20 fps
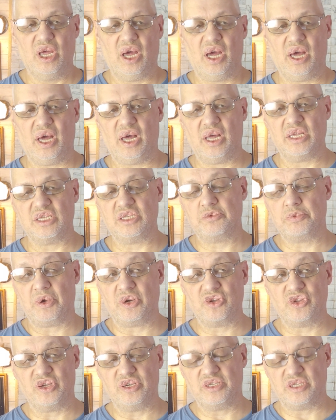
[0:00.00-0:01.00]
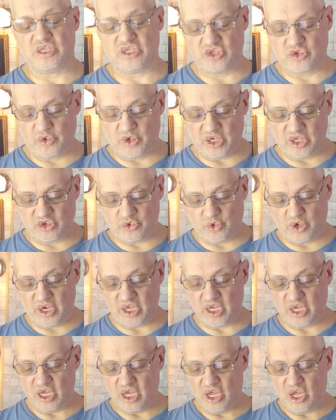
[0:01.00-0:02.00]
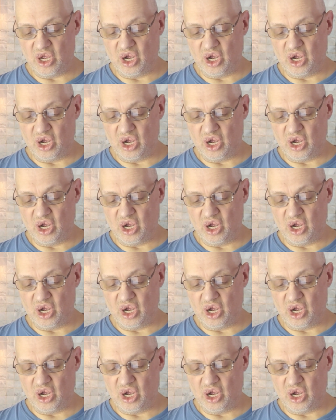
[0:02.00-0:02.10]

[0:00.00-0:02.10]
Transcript: especially since 2020,